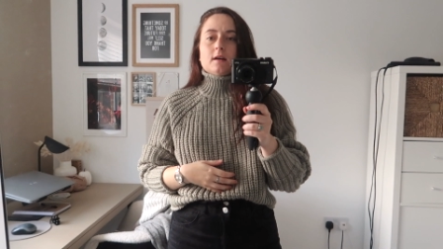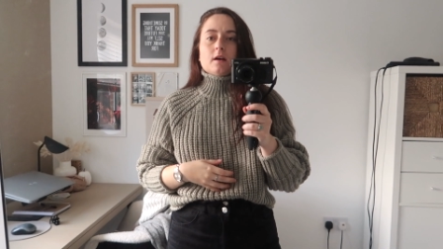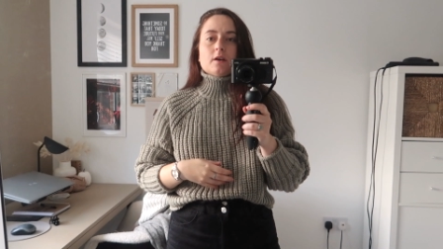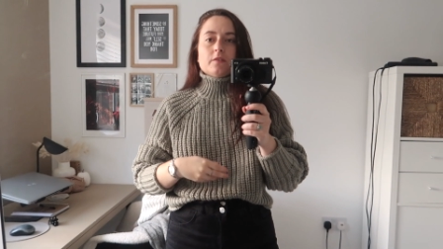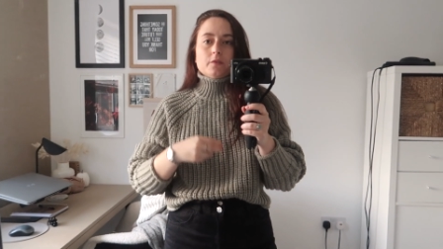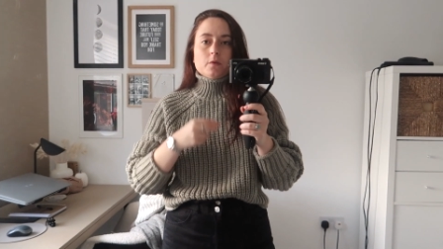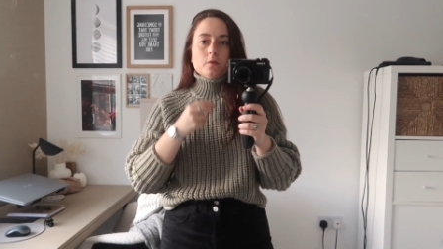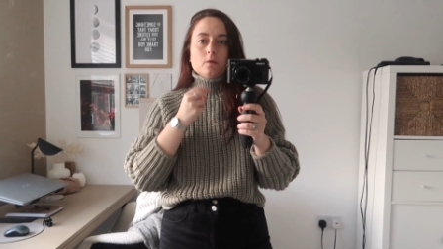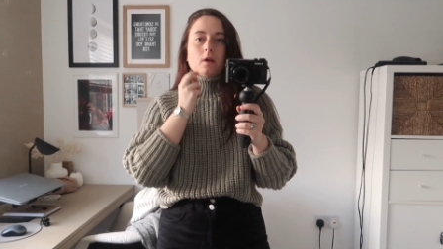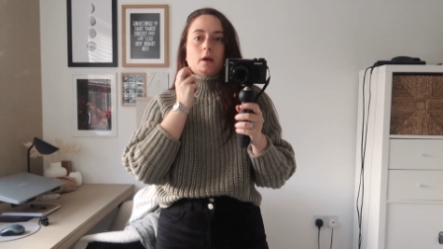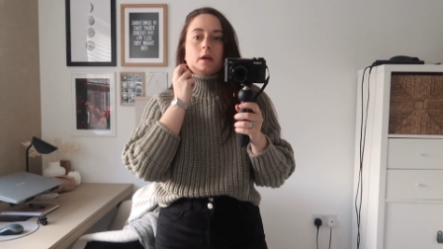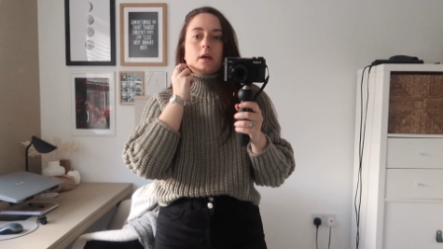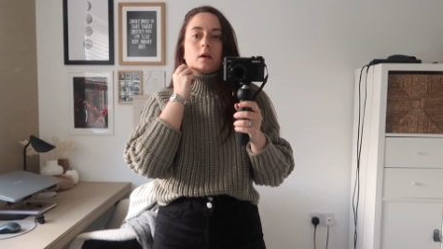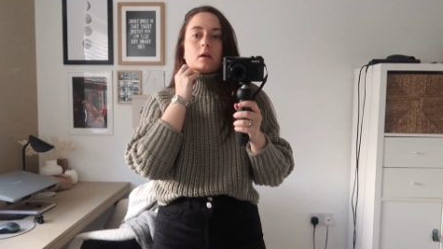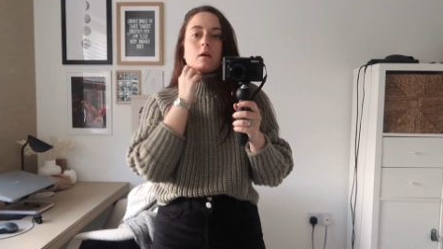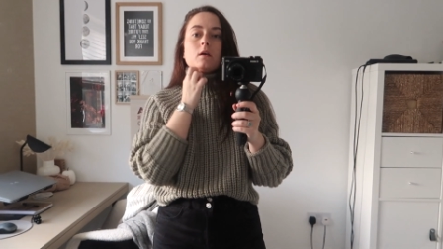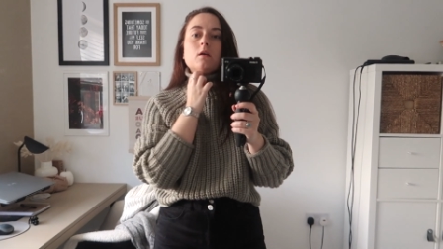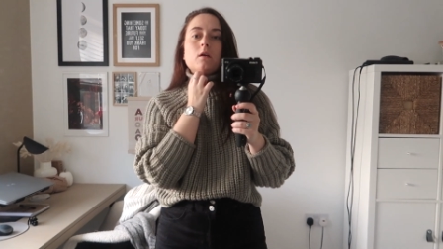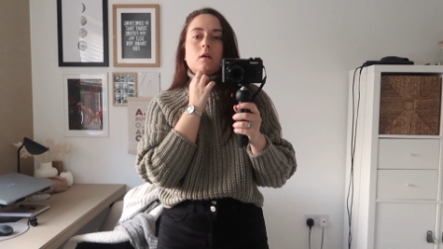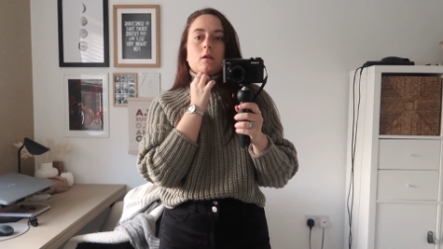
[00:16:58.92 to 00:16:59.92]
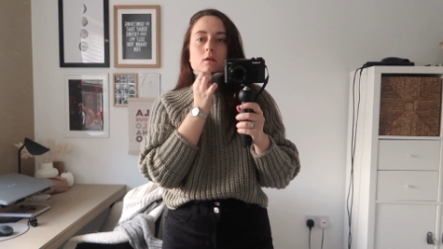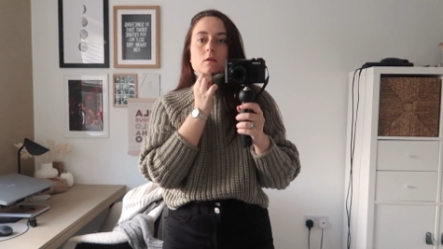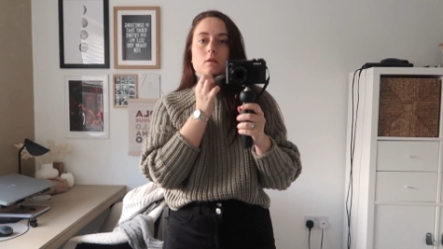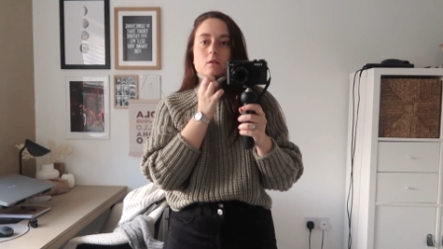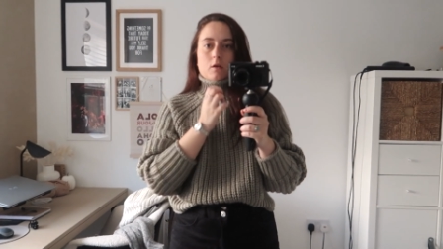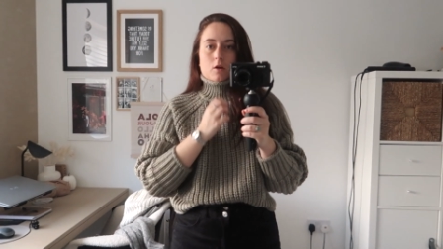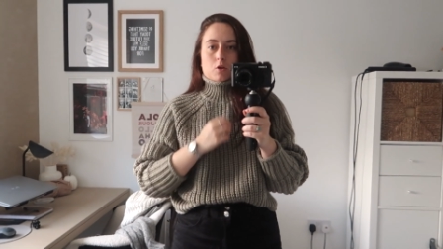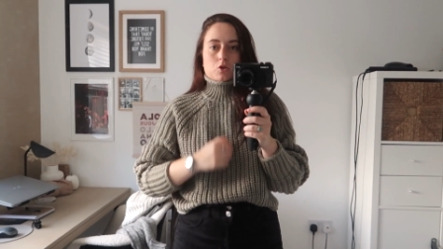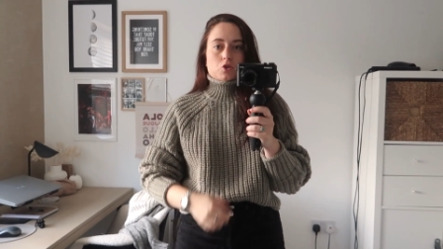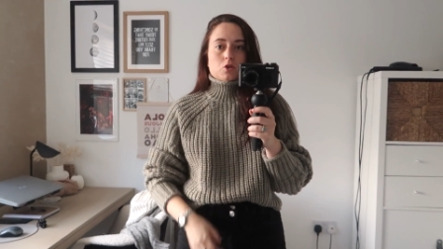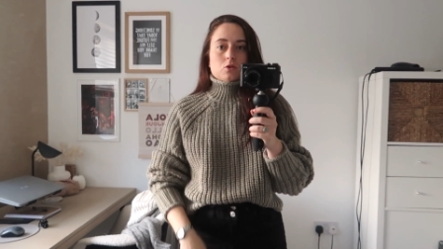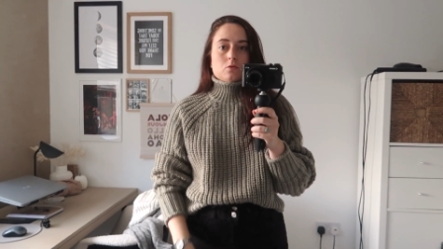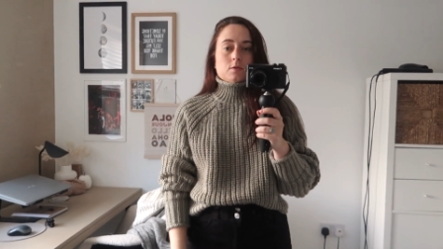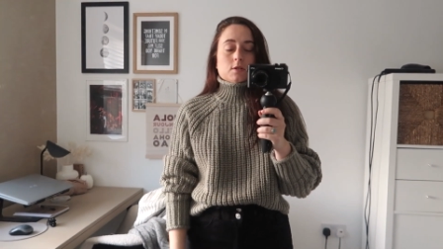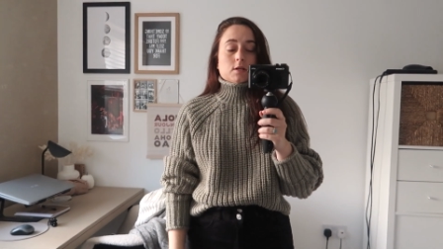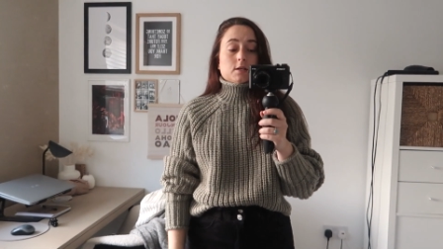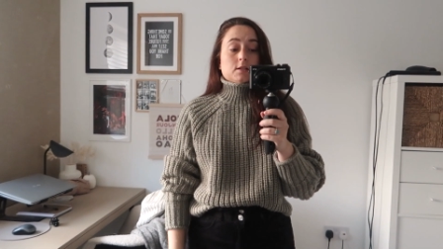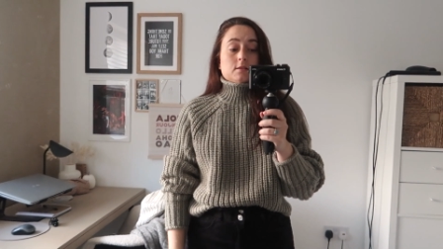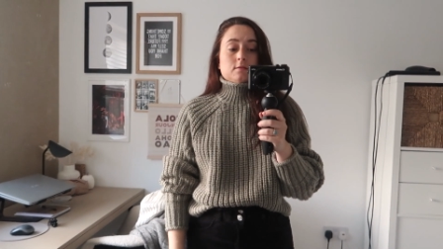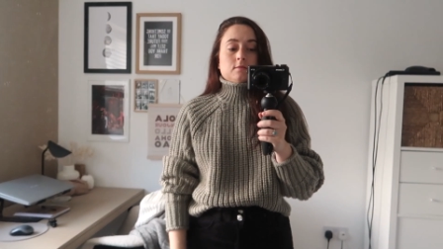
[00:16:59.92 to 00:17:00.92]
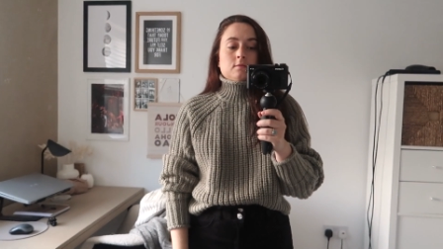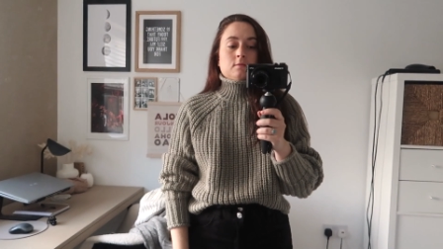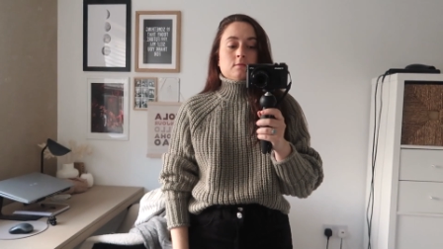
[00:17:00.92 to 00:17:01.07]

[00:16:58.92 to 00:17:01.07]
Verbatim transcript: I feel like a Tudor.